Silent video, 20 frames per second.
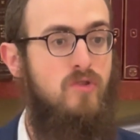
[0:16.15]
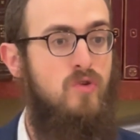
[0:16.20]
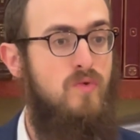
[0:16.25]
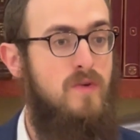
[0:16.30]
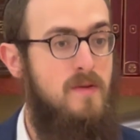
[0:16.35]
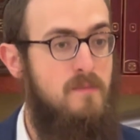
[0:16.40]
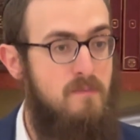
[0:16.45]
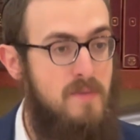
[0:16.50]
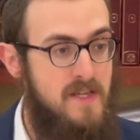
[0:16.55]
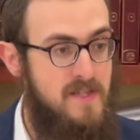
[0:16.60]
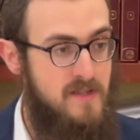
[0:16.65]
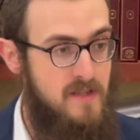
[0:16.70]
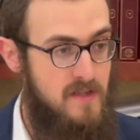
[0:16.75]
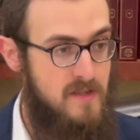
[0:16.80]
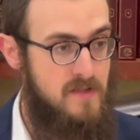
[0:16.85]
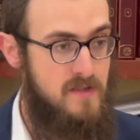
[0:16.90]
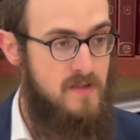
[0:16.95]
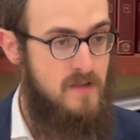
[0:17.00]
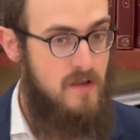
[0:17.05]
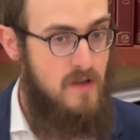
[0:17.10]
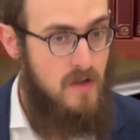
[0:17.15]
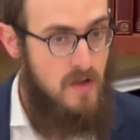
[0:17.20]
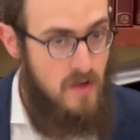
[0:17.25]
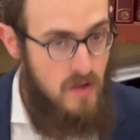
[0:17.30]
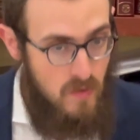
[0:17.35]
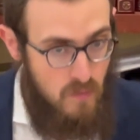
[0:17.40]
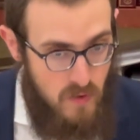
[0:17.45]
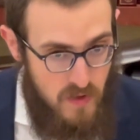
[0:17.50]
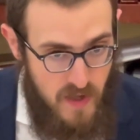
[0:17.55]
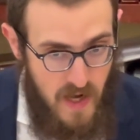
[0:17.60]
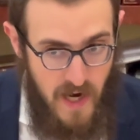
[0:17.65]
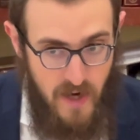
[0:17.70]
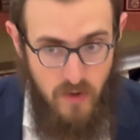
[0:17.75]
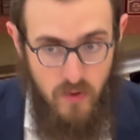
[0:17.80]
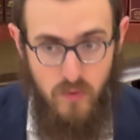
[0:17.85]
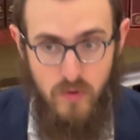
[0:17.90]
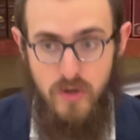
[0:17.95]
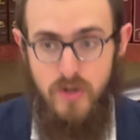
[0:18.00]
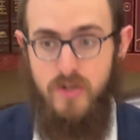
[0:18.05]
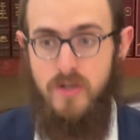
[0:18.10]
doing business with idol
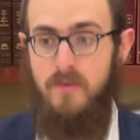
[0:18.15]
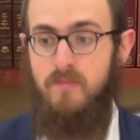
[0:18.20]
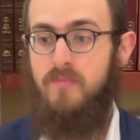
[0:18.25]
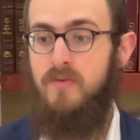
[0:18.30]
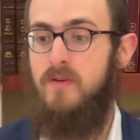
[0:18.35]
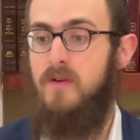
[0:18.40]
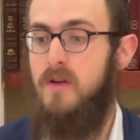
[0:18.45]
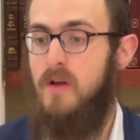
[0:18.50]
worship